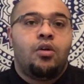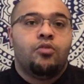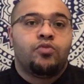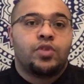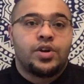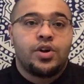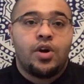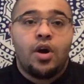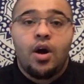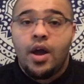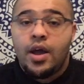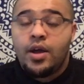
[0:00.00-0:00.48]

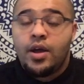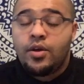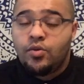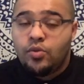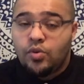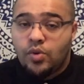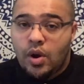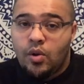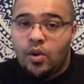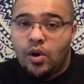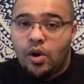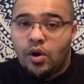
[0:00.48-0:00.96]
retired or
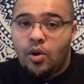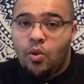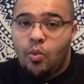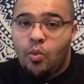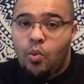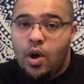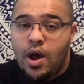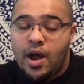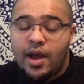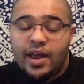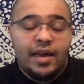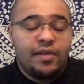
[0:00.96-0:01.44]
no longer
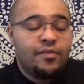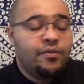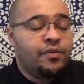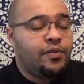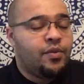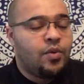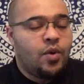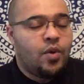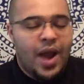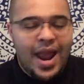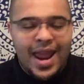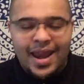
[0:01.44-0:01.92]
working
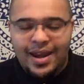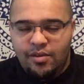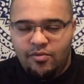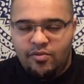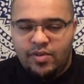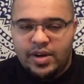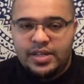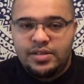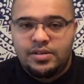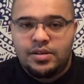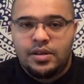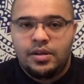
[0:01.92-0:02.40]
for any
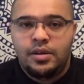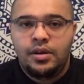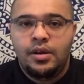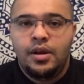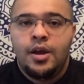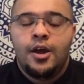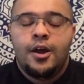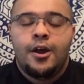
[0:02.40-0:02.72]
reason,